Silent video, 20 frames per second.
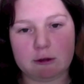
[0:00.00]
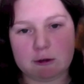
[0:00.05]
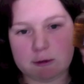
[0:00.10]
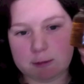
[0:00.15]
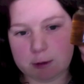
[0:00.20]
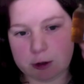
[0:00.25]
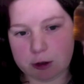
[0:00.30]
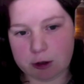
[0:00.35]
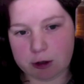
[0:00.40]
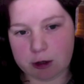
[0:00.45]

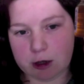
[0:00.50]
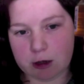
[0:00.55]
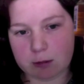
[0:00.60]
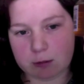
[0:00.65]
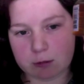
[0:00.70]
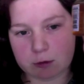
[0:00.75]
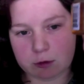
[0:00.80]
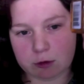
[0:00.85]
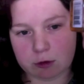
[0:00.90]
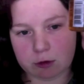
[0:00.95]
spirit
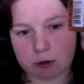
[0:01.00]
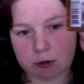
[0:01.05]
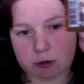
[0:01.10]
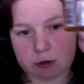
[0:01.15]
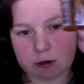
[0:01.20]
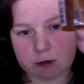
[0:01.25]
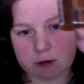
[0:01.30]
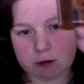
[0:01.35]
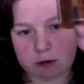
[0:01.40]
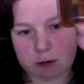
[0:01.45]
gum. So
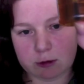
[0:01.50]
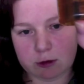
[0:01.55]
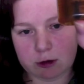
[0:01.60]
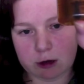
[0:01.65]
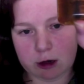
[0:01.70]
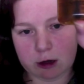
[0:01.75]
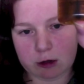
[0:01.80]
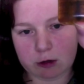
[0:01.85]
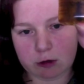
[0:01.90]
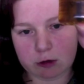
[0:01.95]
this is the one that
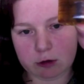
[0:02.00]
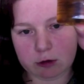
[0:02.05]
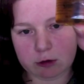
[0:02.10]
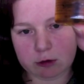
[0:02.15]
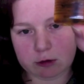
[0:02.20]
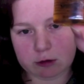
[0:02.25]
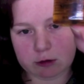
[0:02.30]
I use.